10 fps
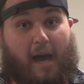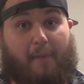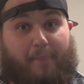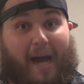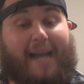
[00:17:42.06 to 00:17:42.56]

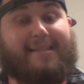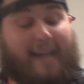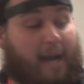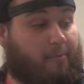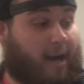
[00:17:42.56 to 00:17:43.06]
I'm buying
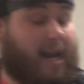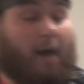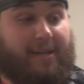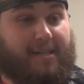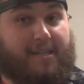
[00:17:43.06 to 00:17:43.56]
time right
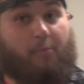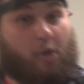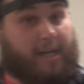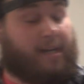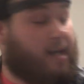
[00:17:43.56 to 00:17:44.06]
now because I'm
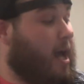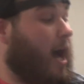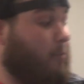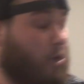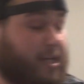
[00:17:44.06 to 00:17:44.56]
looking
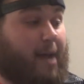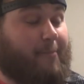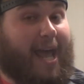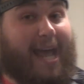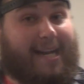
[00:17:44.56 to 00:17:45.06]
at
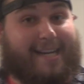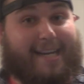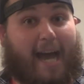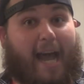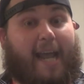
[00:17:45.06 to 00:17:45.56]
my
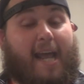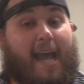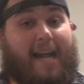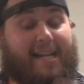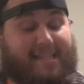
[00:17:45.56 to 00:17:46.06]
editing guy
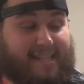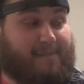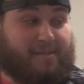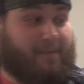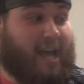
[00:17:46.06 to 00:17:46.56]
and he
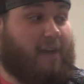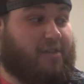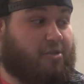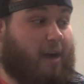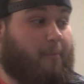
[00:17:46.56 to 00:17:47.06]
seems to be
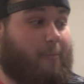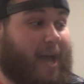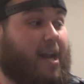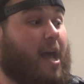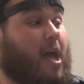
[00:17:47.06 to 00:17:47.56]
having trouble,
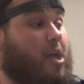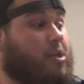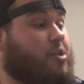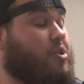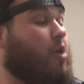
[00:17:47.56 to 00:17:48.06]
man.
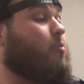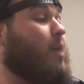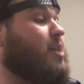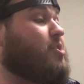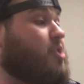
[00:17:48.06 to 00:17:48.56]
Dude,
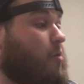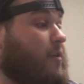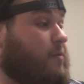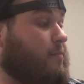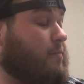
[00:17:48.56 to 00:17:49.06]
what are you
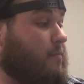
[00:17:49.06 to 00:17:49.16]
doing?